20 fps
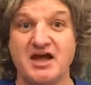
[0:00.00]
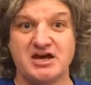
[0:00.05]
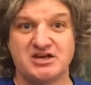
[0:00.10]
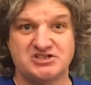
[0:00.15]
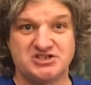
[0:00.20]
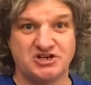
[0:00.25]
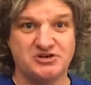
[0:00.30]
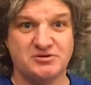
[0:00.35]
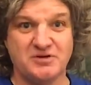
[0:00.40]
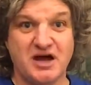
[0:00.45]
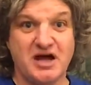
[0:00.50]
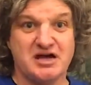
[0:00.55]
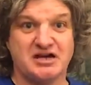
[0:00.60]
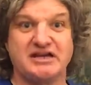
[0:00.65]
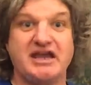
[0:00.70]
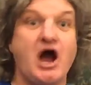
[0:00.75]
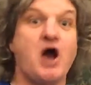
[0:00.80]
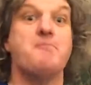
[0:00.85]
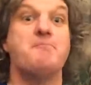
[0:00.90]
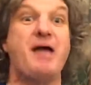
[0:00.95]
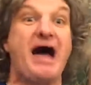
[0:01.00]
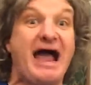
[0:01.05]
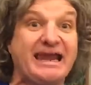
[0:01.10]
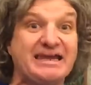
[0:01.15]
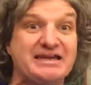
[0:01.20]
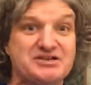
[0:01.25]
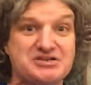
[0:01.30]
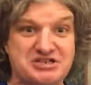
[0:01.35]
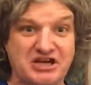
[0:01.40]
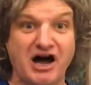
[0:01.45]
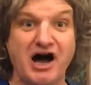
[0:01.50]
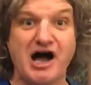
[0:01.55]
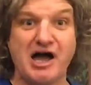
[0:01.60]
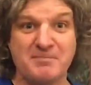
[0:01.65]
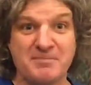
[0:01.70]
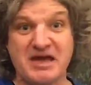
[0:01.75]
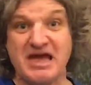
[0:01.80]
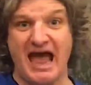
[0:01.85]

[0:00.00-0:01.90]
to go back in time